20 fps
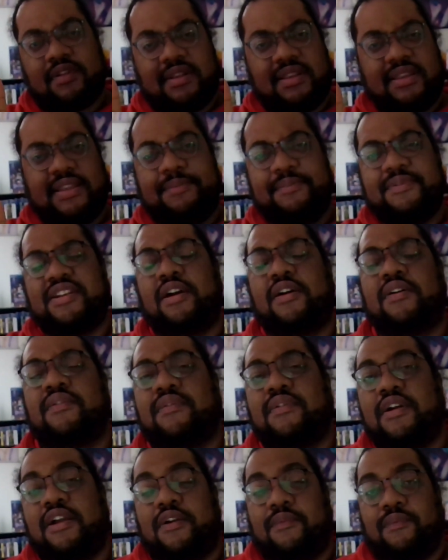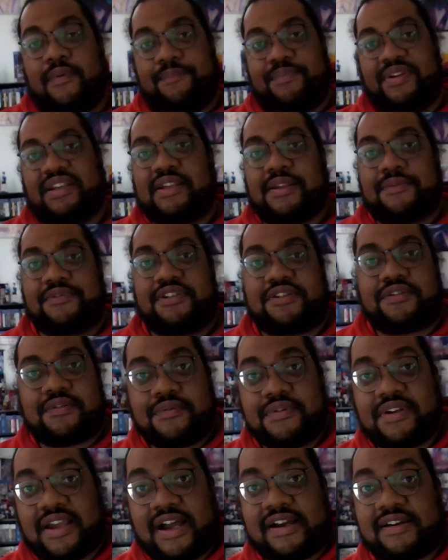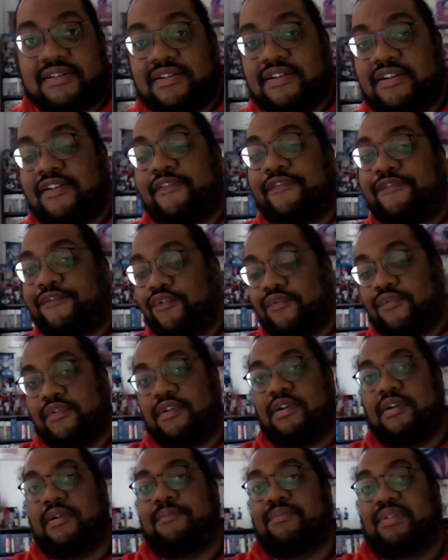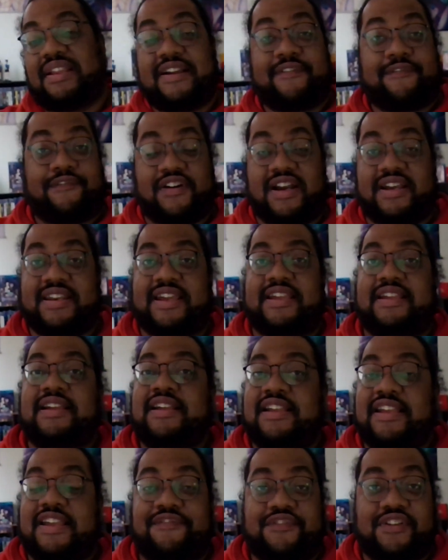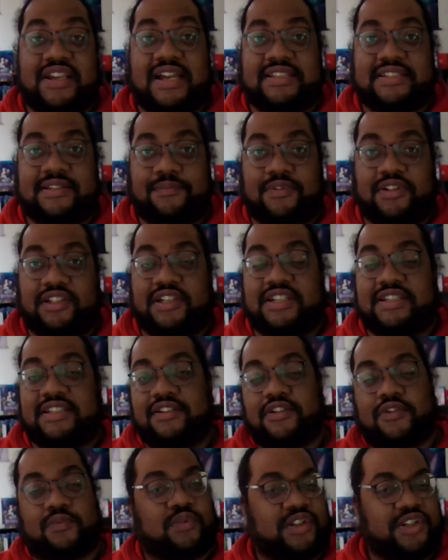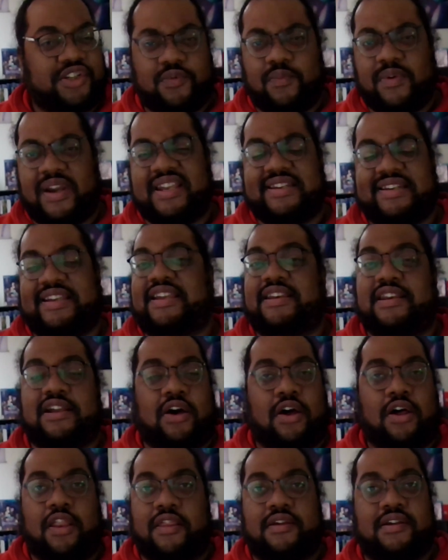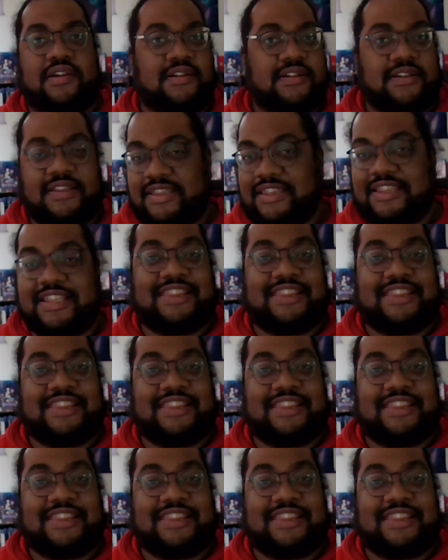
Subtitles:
Let me know what pickups you got for Black Friday, if you got some really good deals, where you went, and all the the